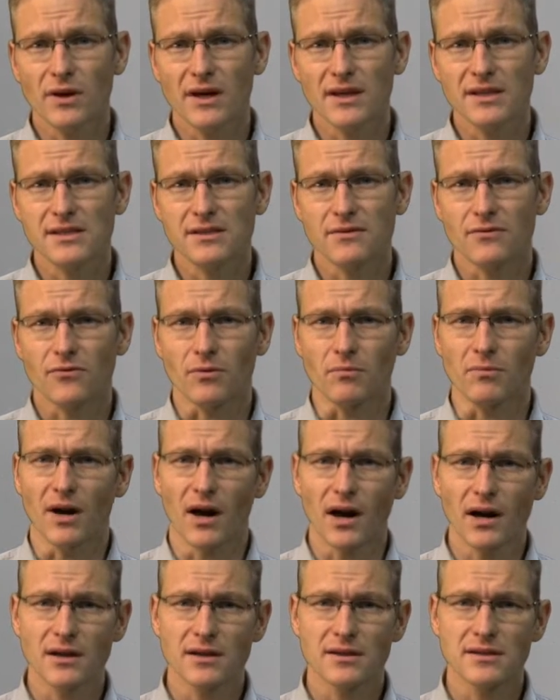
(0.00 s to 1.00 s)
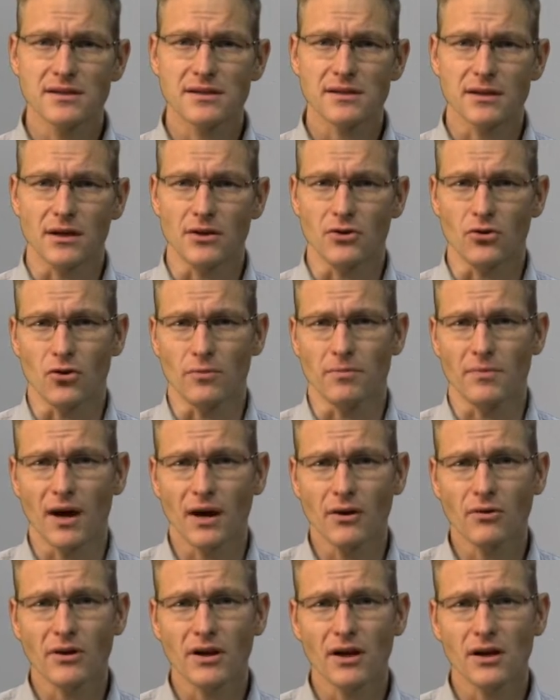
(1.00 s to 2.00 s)
waste from gardens and urban
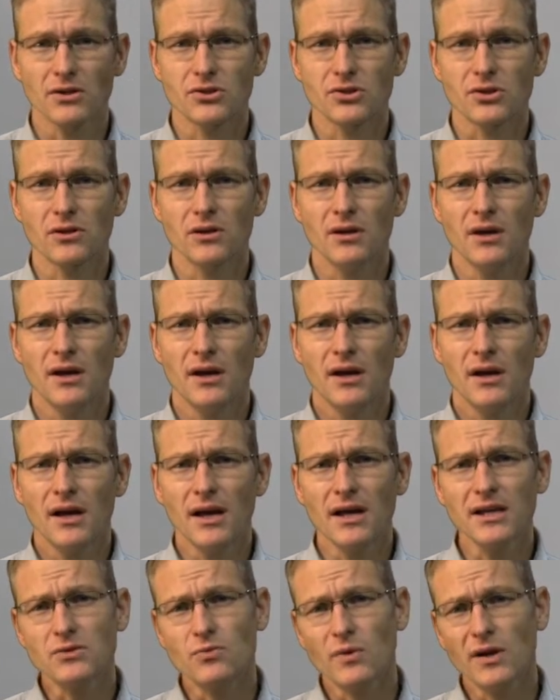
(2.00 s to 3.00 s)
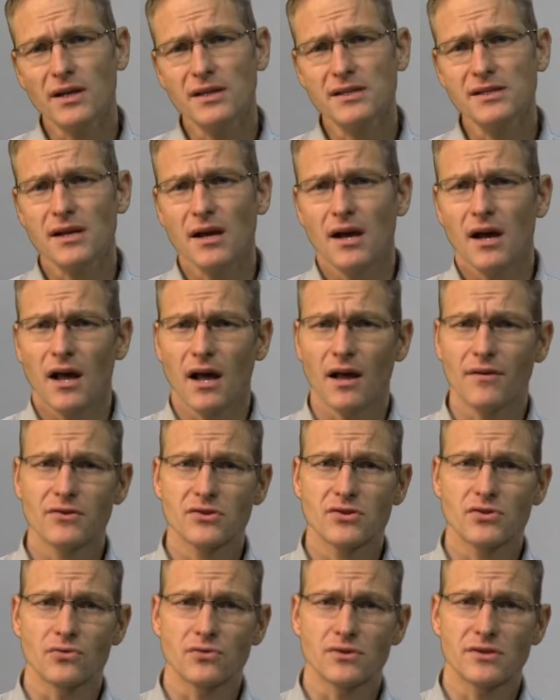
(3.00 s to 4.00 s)
agriculture, as well as
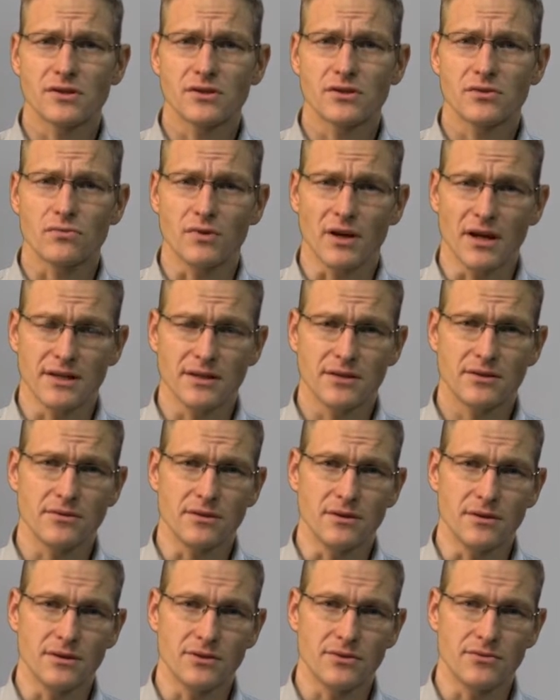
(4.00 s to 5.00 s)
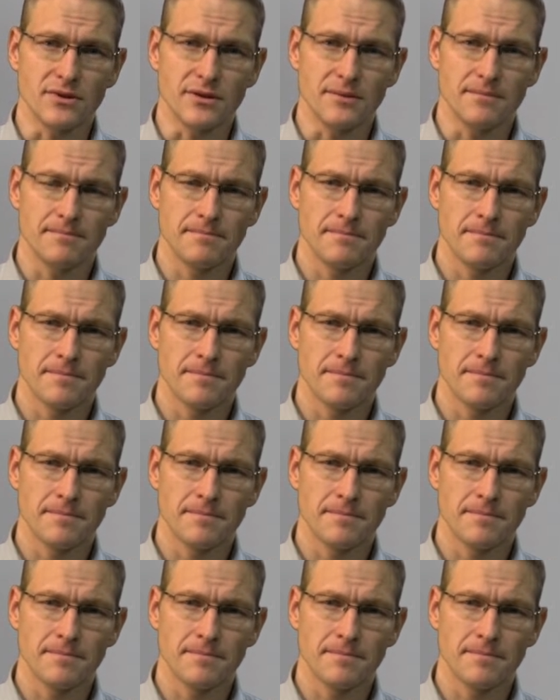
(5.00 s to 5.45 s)
other sources related to industry.